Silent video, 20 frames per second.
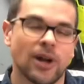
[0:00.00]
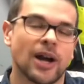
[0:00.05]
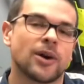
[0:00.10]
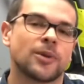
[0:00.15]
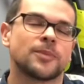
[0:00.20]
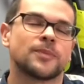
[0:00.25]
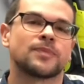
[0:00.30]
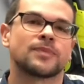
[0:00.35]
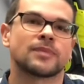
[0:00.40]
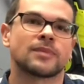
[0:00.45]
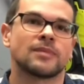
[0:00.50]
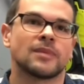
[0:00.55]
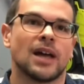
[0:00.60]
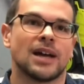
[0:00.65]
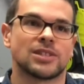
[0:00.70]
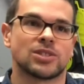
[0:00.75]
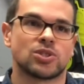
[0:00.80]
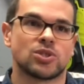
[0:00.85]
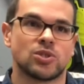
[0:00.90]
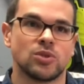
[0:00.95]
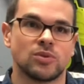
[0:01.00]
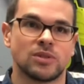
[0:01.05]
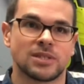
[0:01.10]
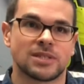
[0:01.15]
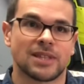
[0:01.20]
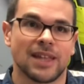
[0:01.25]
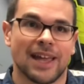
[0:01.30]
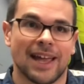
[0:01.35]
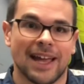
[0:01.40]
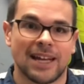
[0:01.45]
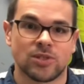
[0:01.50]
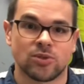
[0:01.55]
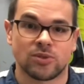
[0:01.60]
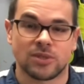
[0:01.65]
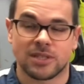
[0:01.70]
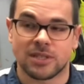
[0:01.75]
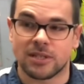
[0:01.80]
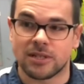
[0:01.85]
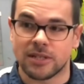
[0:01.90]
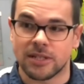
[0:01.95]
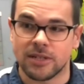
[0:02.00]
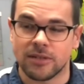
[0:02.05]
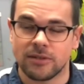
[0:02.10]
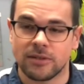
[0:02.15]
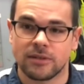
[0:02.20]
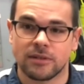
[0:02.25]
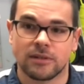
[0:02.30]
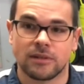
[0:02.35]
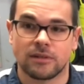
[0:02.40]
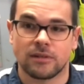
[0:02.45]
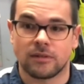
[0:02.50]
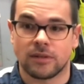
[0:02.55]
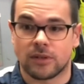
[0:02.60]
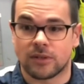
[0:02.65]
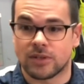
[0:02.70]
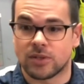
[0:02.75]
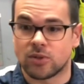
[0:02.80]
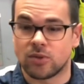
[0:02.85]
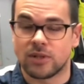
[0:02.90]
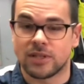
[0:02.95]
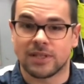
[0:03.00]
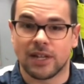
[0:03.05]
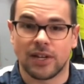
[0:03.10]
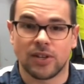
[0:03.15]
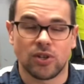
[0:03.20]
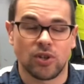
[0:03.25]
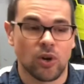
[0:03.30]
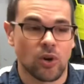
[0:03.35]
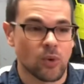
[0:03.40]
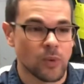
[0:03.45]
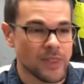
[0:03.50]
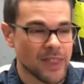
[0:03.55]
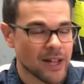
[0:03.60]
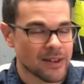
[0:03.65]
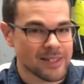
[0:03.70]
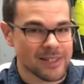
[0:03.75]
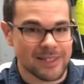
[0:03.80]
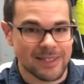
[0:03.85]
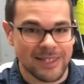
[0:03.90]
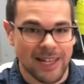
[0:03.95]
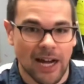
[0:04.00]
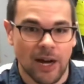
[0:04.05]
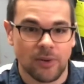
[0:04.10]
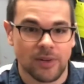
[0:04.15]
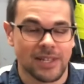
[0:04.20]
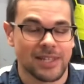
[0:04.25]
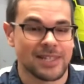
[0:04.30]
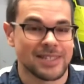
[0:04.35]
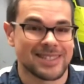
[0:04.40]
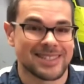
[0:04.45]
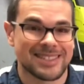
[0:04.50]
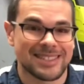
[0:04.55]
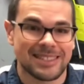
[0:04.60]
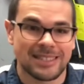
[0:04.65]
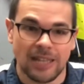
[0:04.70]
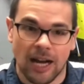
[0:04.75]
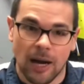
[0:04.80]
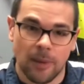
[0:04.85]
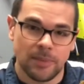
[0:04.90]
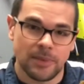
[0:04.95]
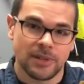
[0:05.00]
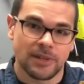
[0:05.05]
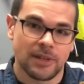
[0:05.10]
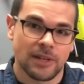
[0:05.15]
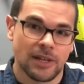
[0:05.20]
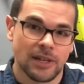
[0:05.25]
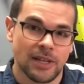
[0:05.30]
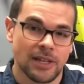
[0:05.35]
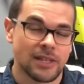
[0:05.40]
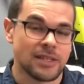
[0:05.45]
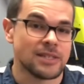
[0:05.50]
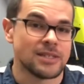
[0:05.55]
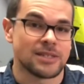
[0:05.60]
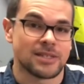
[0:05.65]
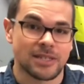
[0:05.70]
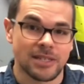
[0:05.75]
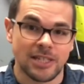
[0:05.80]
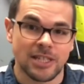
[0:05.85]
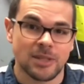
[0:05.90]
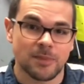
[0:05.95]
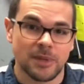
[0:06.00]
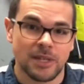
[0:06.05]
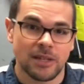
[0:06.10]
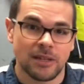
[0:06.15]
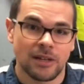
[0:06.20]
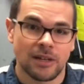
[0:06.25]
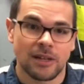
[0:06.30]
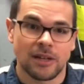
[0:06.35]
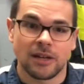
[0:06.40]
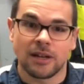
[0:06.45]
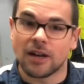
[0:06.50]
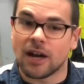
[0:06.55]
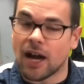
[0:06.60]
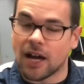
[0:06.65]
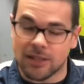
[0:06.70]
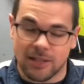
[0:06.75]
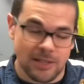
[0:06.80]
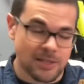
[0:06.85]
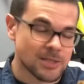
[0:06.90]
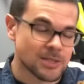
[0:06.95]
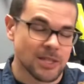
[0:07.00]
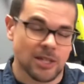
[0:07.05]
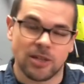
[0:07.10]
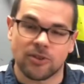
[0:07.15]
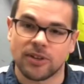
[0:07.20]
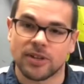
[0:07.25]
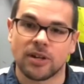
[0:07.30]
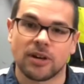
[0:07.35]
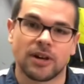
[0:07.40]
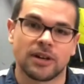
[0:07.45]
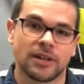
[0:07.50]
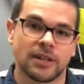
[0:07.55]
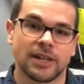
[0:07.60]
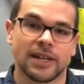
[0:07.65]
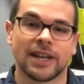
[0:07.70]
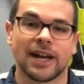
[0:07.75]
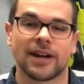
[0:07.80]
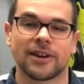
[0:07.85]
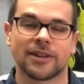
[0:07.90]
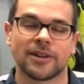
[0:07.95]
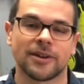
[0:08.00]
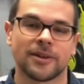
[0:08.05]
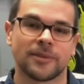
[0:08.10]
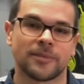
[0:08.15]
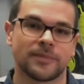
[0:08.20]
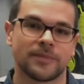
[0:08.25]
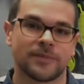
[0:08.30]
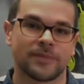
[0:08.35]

route. As soon as the hazard is cleared, as soon as I know without a doubt he's stopped, he sees me, I'll accelerate on and get out of there.